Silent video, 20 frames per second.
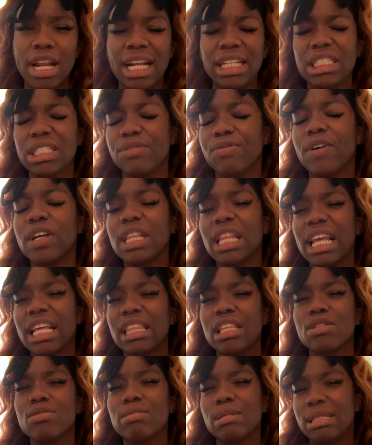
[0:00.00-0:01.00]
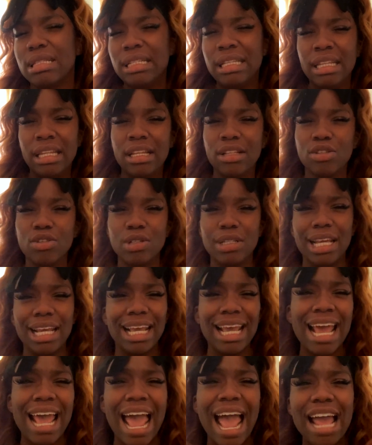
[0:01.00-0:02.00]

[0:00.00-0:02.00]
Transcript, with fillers: I just felt like this was needed today.